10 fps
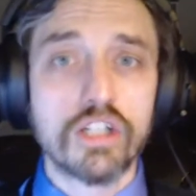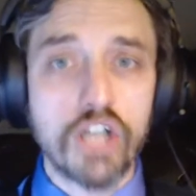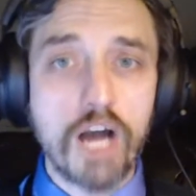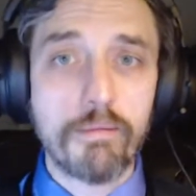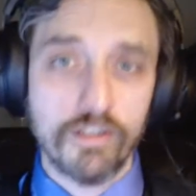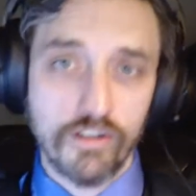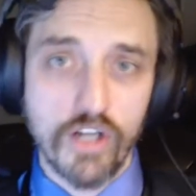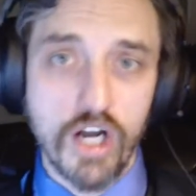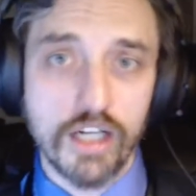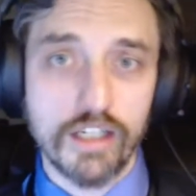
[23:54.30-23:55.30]
Common
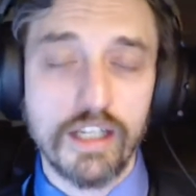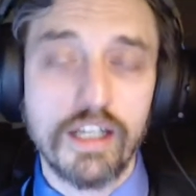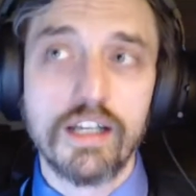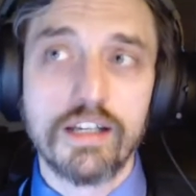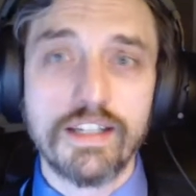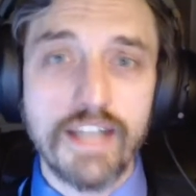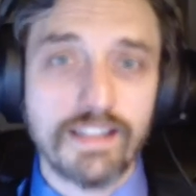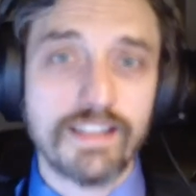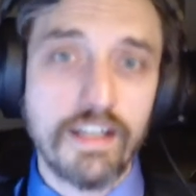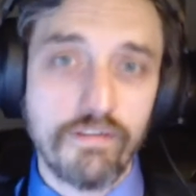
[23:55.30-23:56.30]
stock
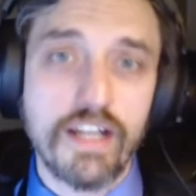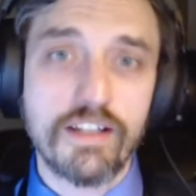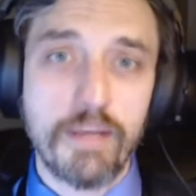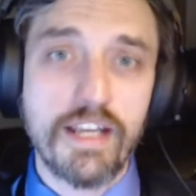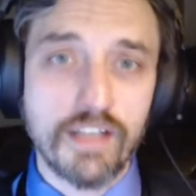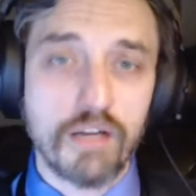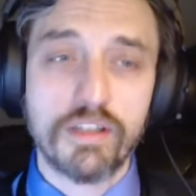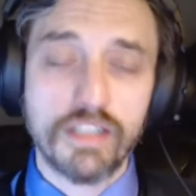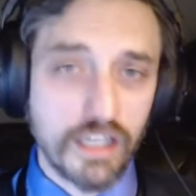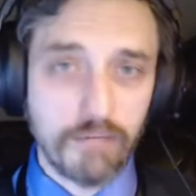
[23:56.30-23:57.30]
gets dividends based on
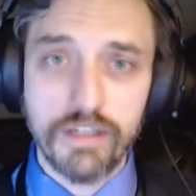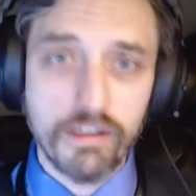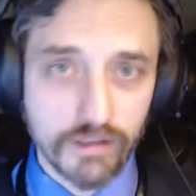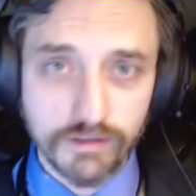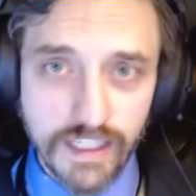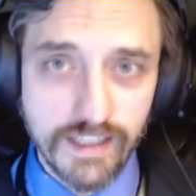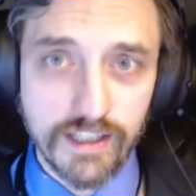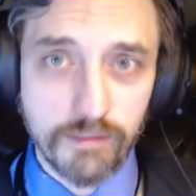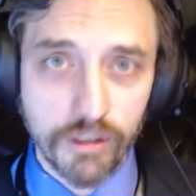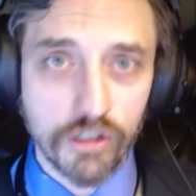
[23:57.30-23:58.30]
what the company
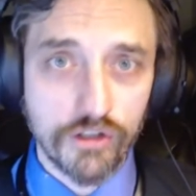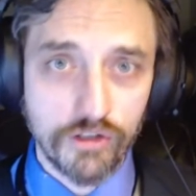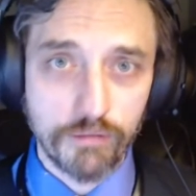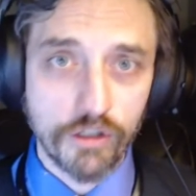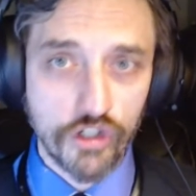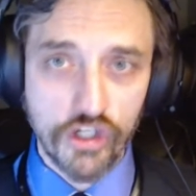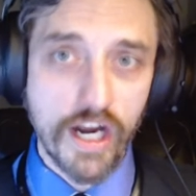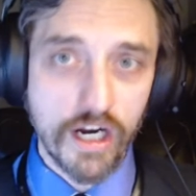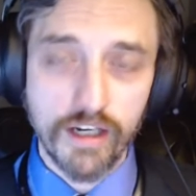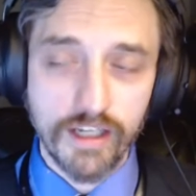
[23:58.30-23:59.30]
releases per per
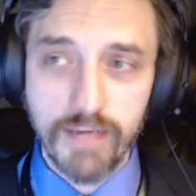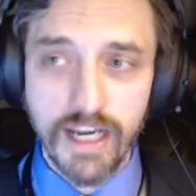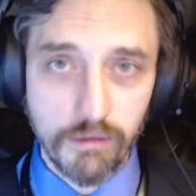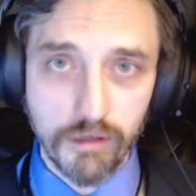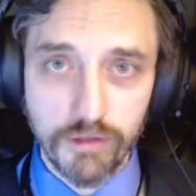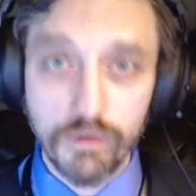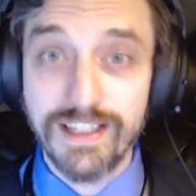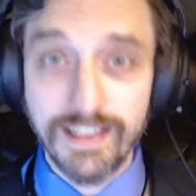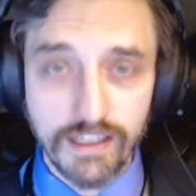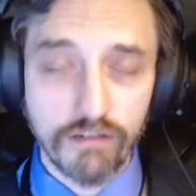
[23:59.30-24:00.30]
share. It can be mm-hmm. anywhere
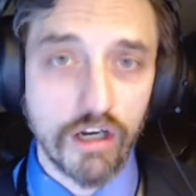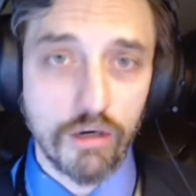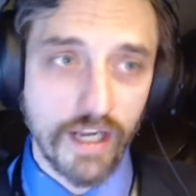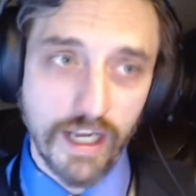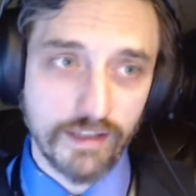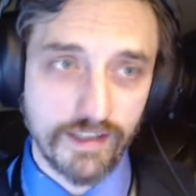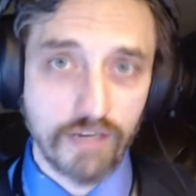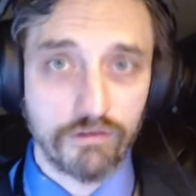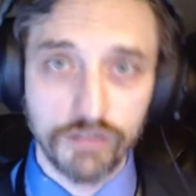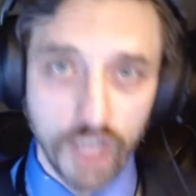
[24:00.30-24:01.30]
between zero and
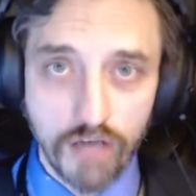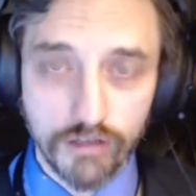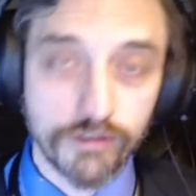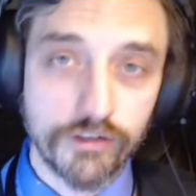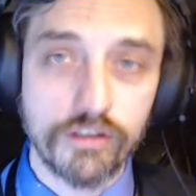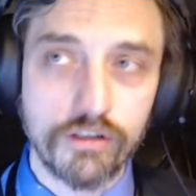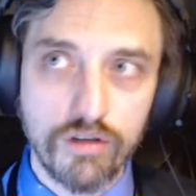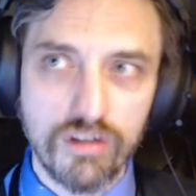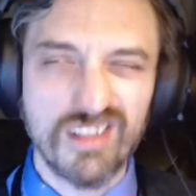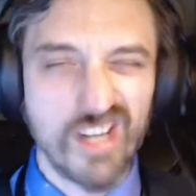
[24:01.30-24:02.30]
several dollars
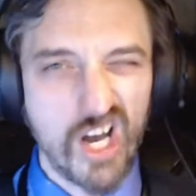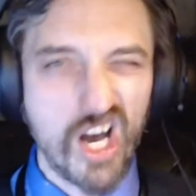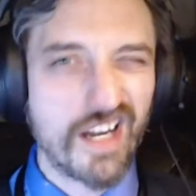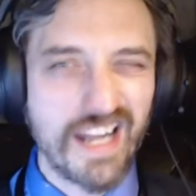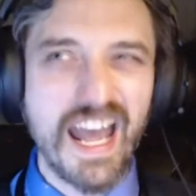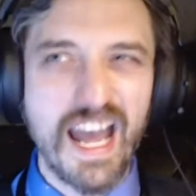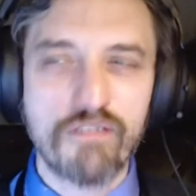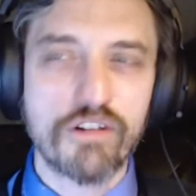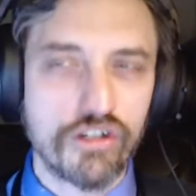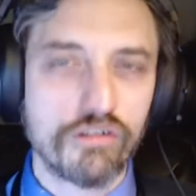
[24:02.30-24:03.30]
on
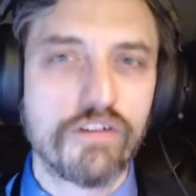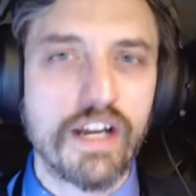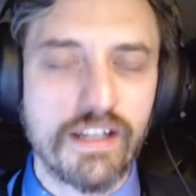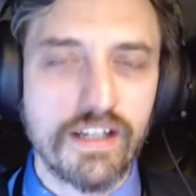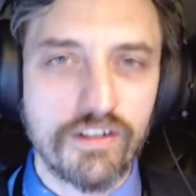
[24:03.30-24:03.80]
average, you'll find that